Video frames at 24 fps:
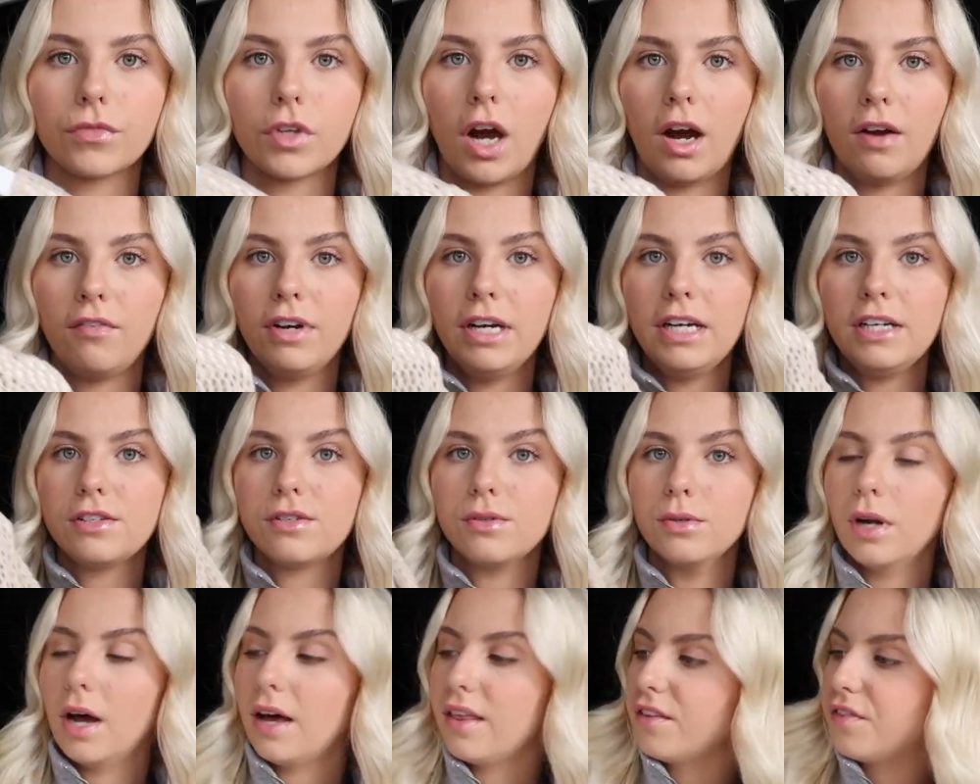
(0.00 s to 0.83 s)
I really
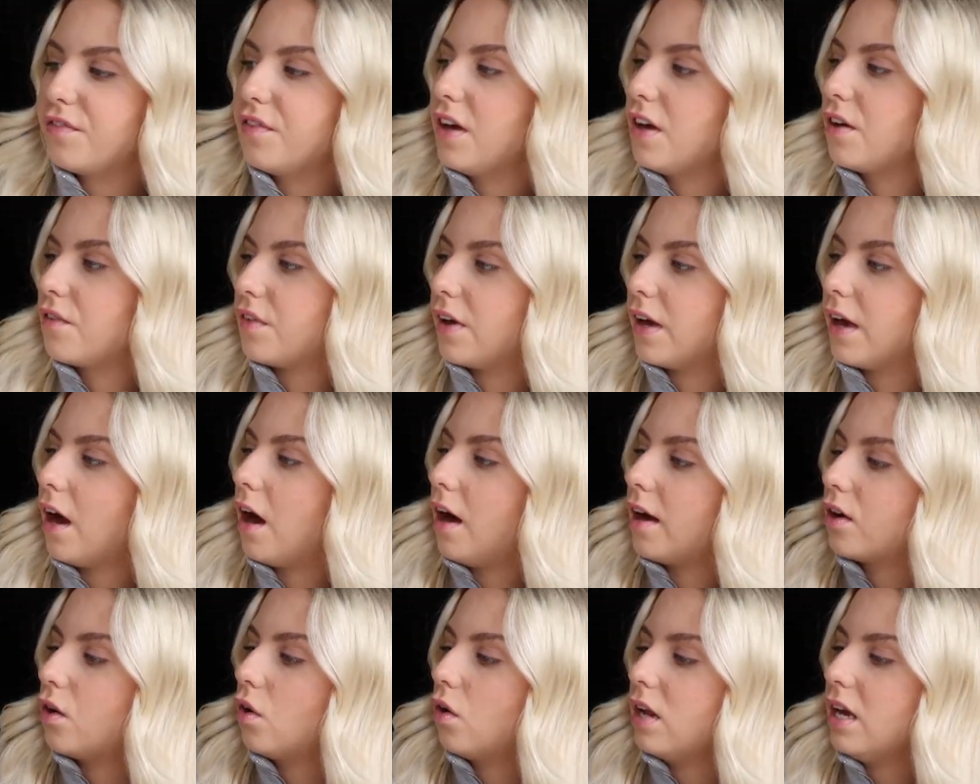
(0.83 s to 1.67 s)
do like the fit of it.
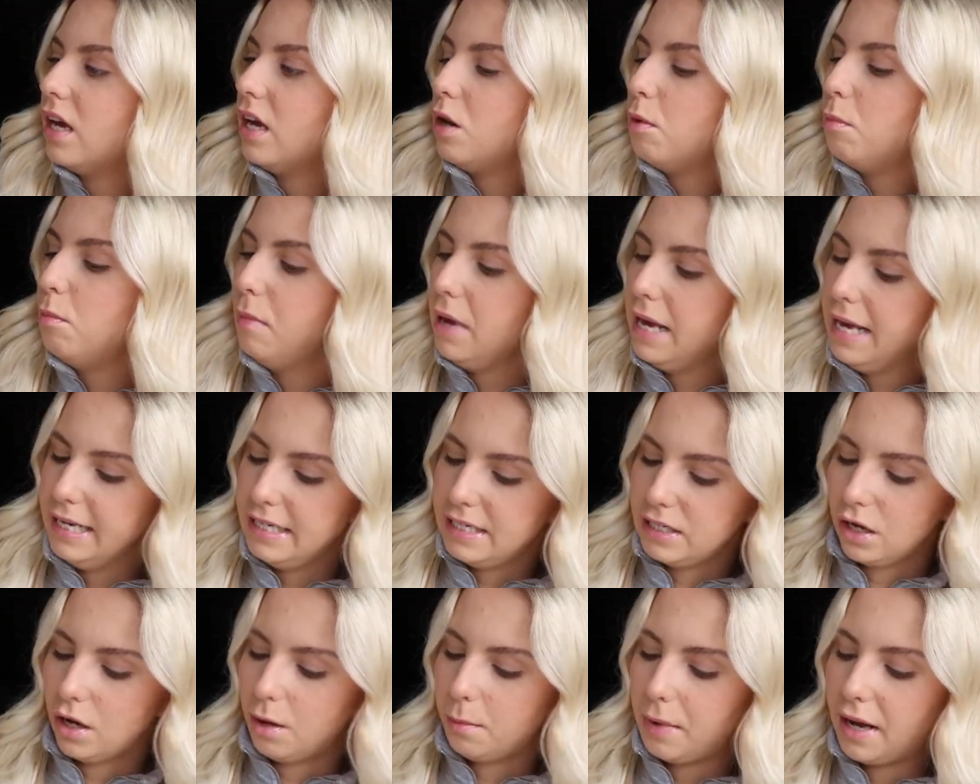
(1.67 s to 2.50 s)
I got it in a
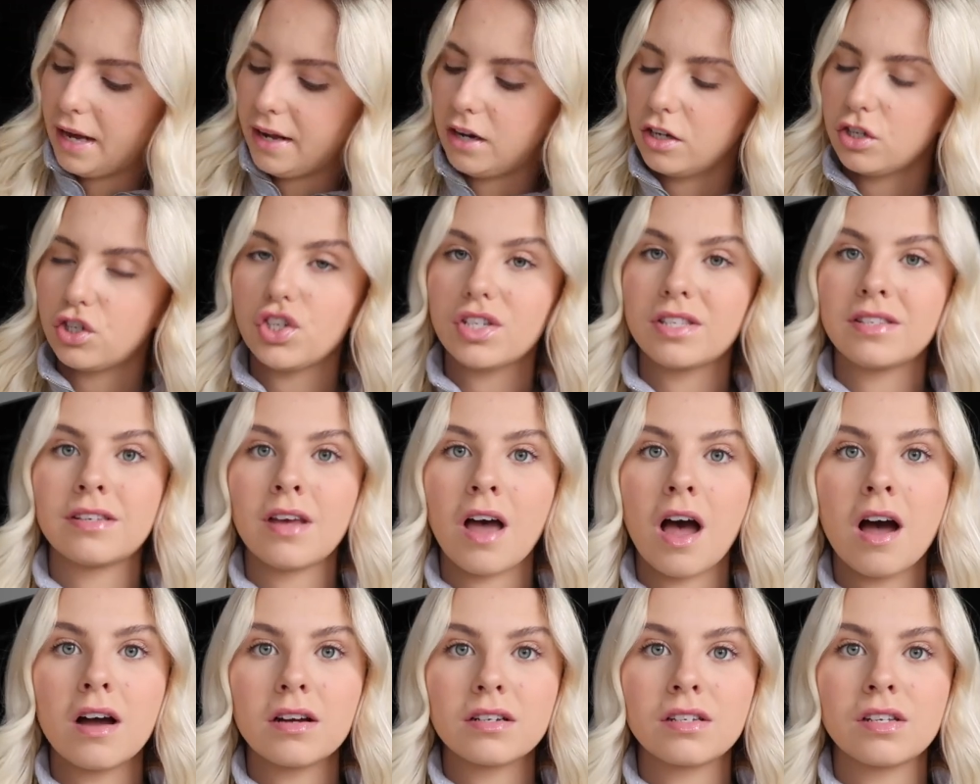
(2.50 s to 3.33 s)
medium and I just
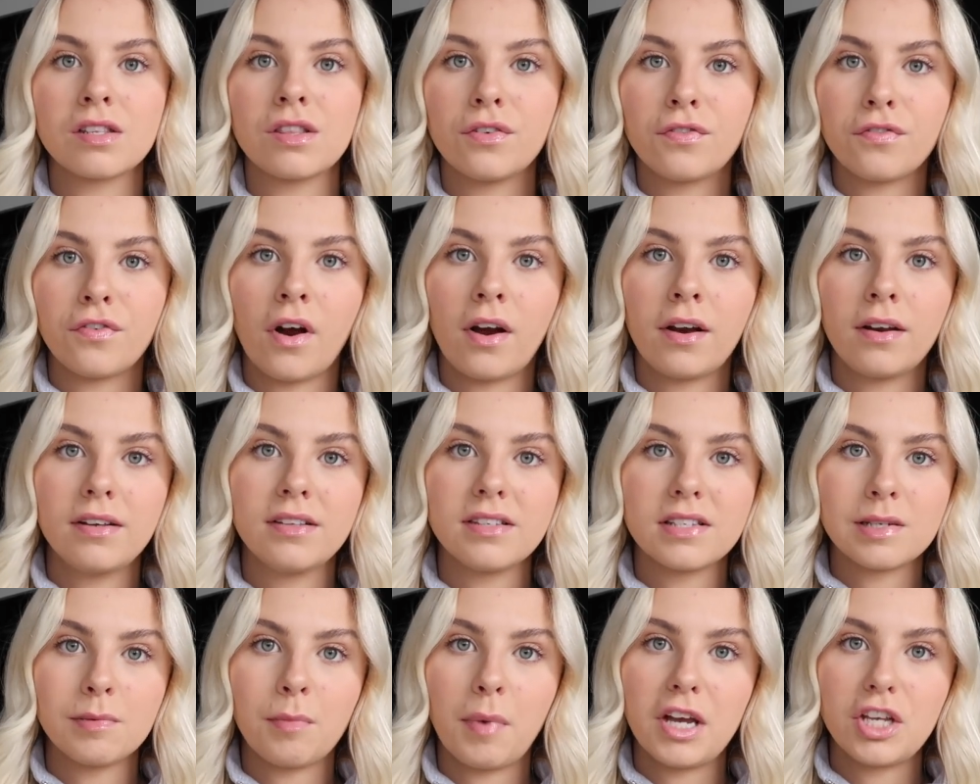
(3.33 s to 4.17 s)
tucked the front
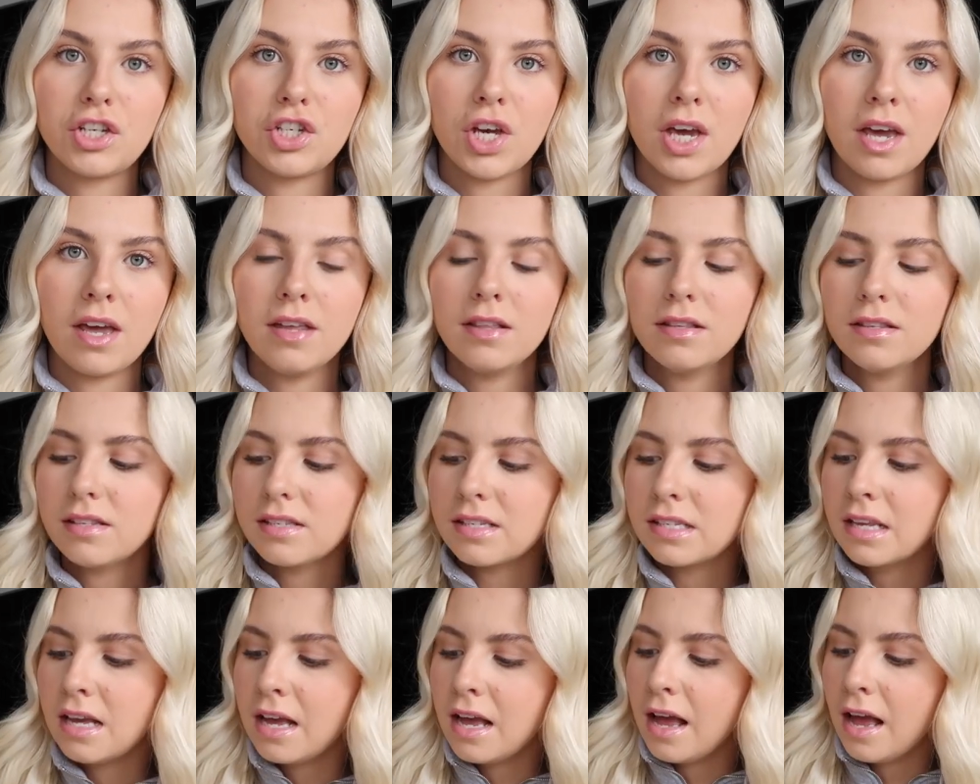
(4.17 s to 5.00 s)
into my
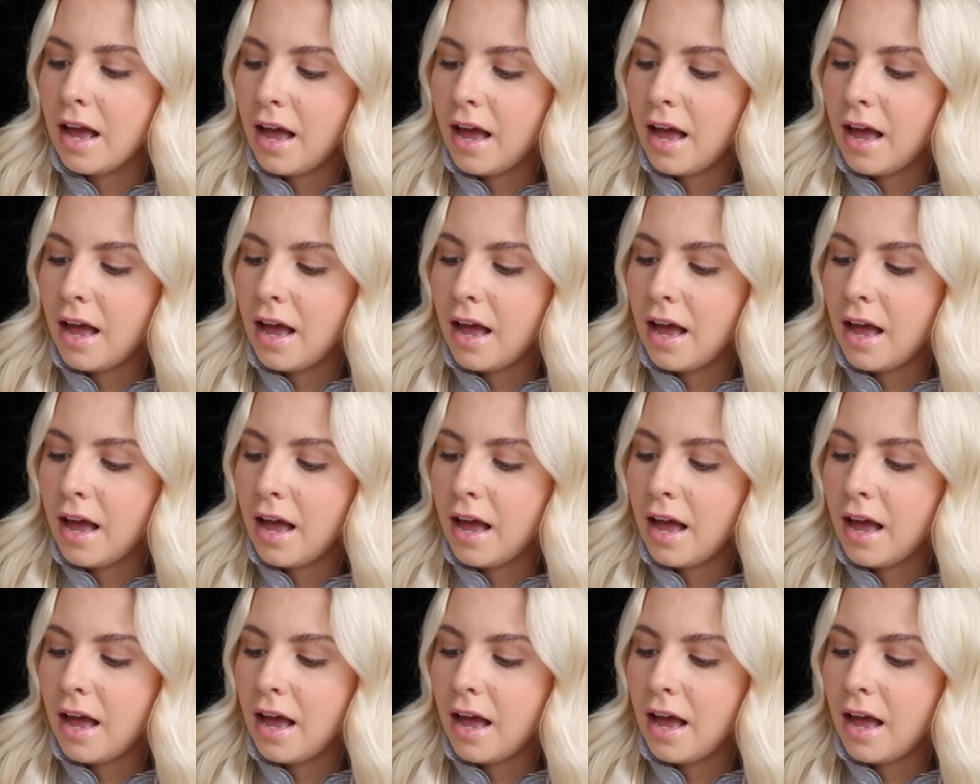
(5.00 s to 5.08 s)
jeans.